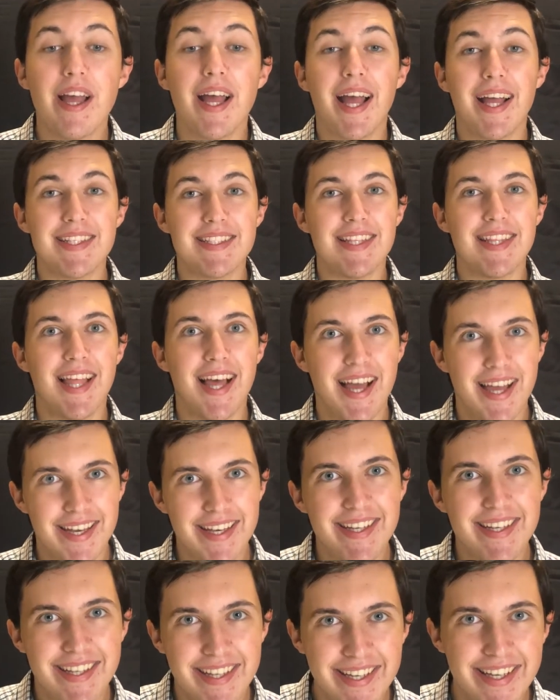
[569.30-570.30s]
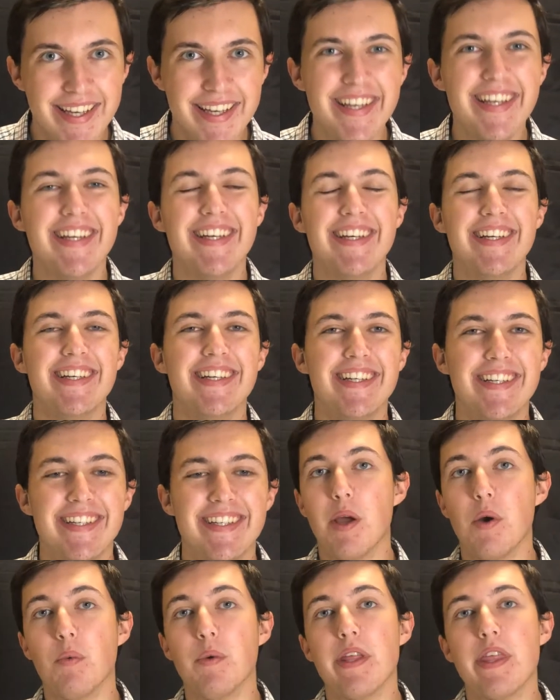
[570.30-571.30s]
That's a lot.
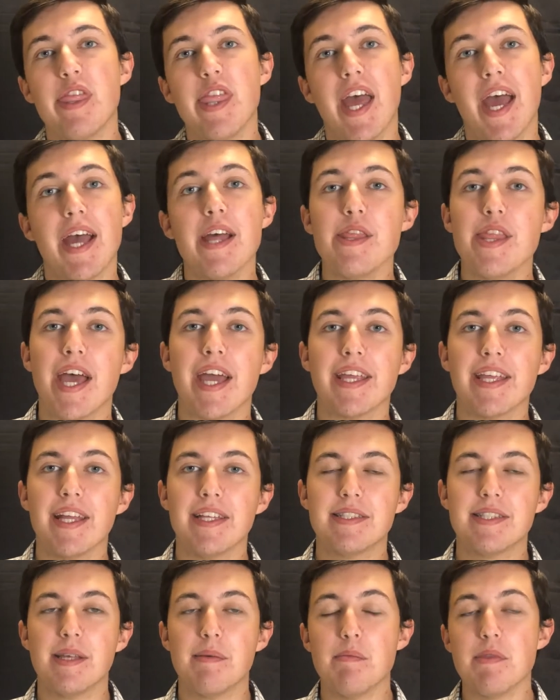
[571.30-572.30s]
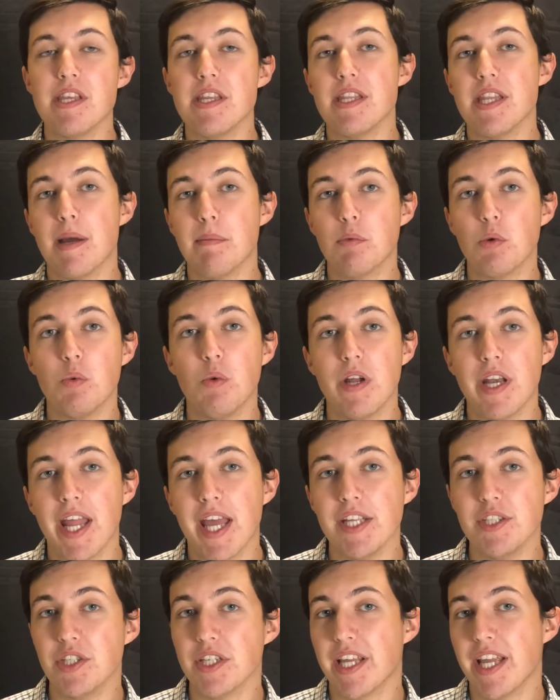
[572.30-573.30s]
And with that, that gets them the #1
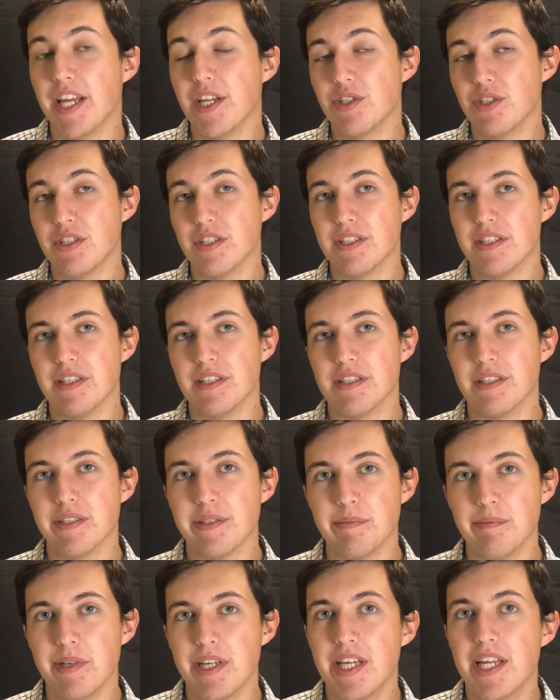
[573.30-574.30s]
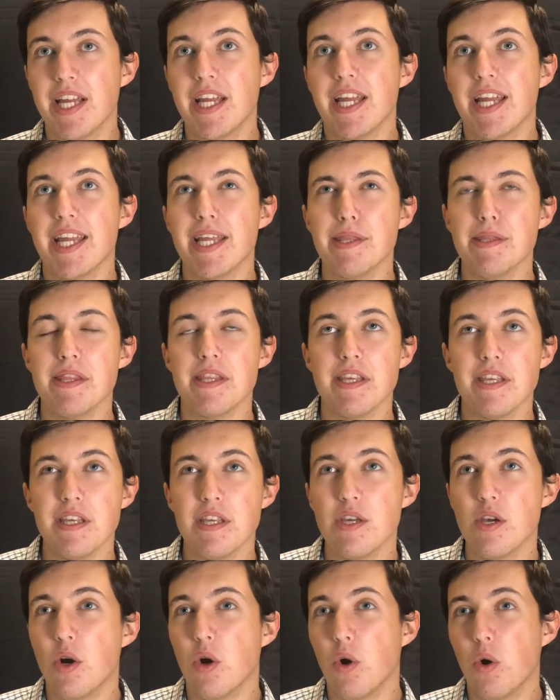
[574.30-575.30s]
education system in
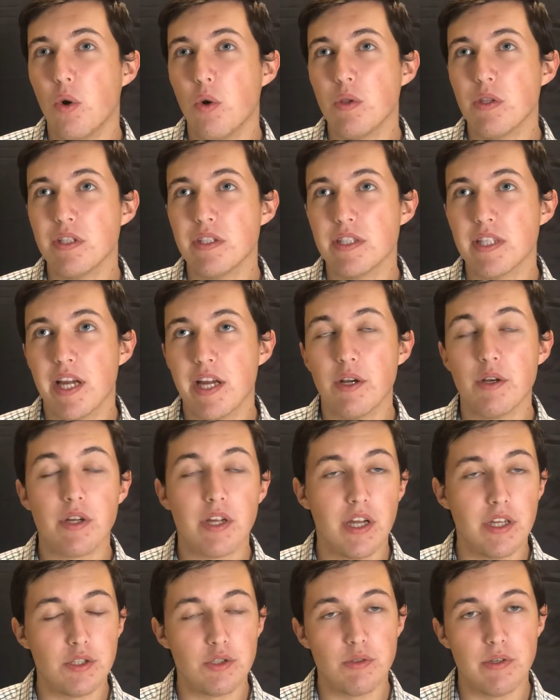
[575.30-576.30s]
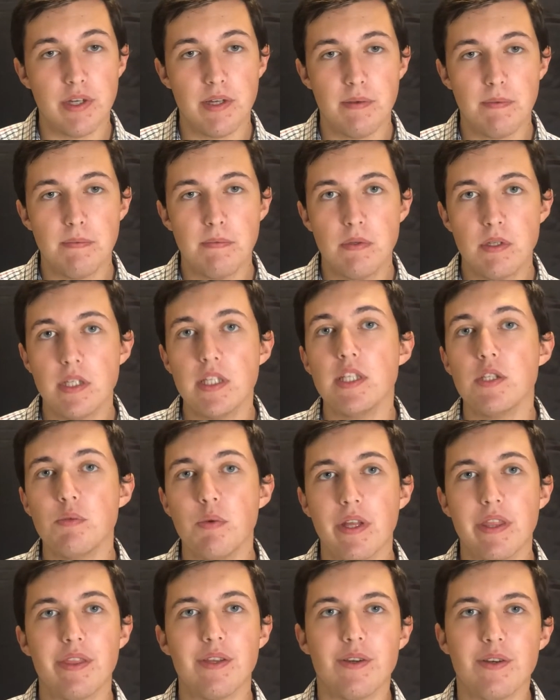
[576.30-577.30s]
the whole entire country, is
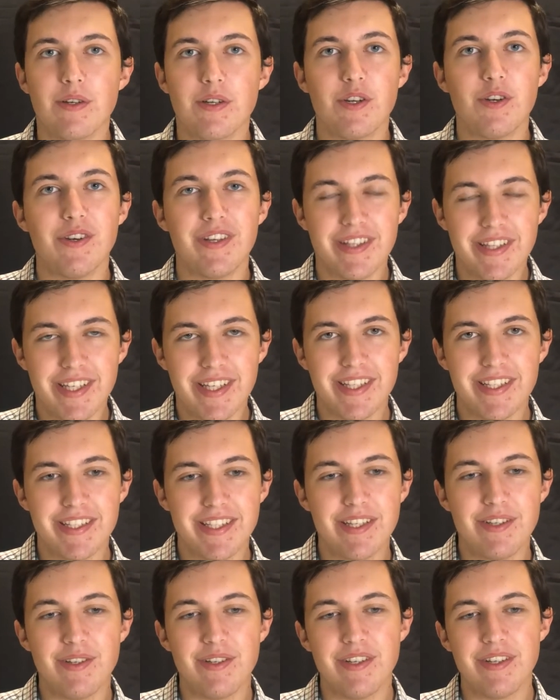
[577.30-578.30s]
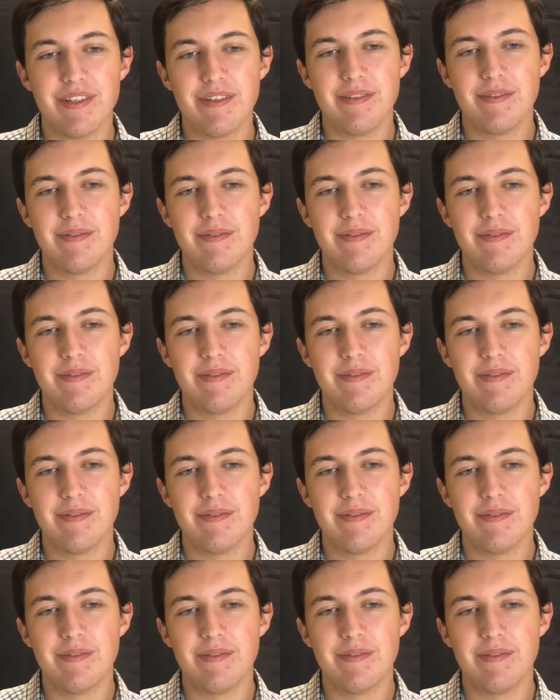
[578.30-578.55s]
what they're currently considered.